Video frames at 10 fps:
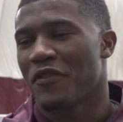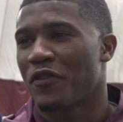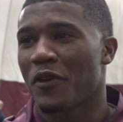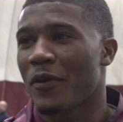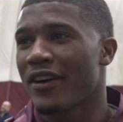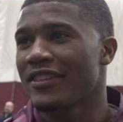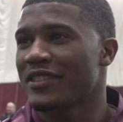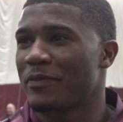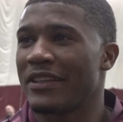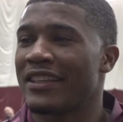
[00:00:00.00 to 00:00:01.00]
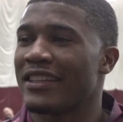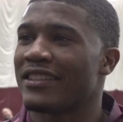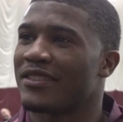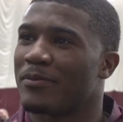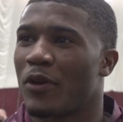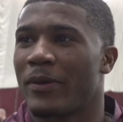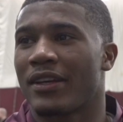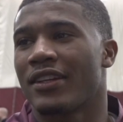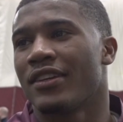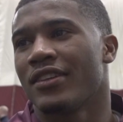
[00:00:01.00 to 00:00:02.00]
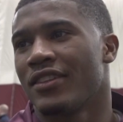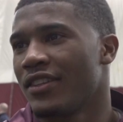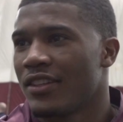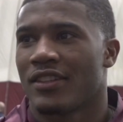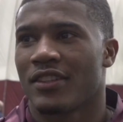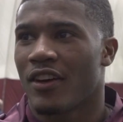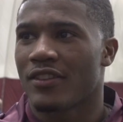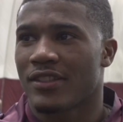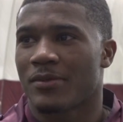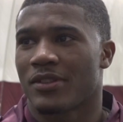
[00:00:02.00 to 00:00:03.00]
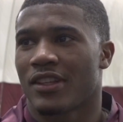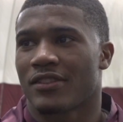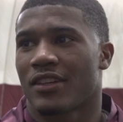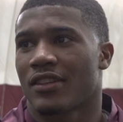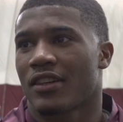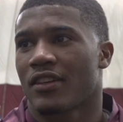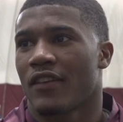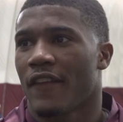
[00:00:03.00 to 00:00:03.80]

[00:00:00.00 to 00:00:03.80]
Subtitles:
Footwork, speed, mobility, all types of things like that.